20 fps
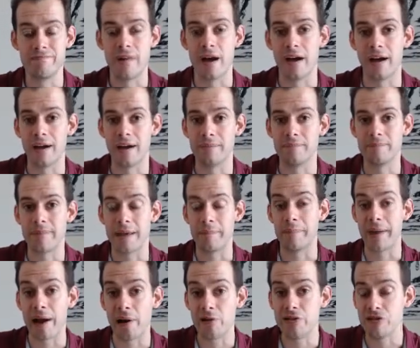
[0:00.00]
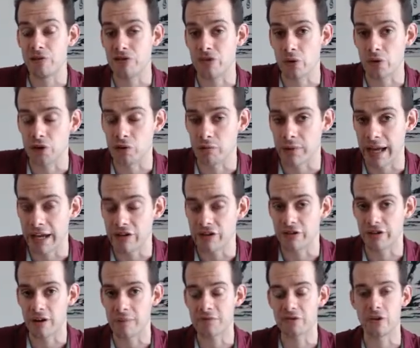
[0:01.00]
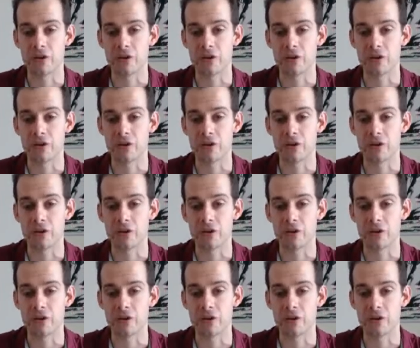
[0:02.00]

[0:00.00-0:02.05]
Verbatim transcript: uh, impairs your social relationships.